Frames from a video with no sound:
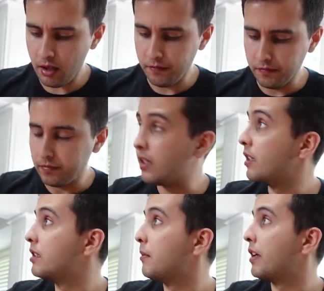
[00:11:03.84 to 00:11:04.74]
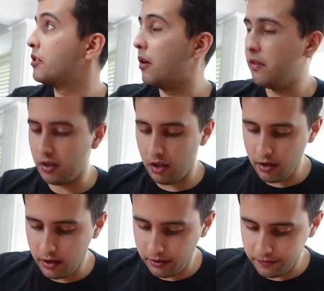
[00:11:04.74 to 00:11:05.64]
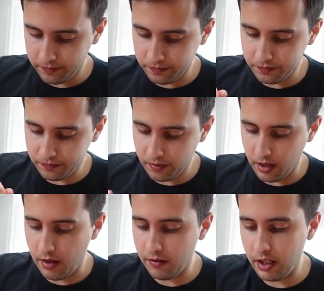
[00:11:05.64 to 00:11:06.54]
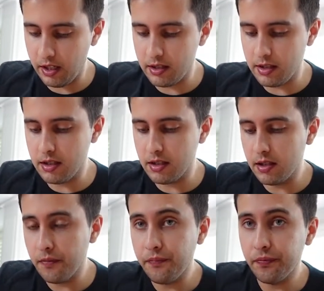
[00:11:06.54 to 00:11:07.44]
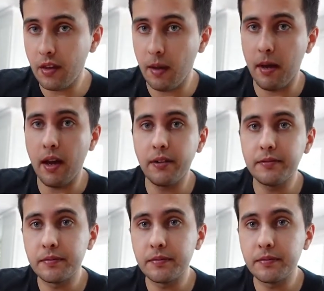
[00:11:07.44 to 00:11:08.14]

It's about 12 o'clock. I haven't eaten since about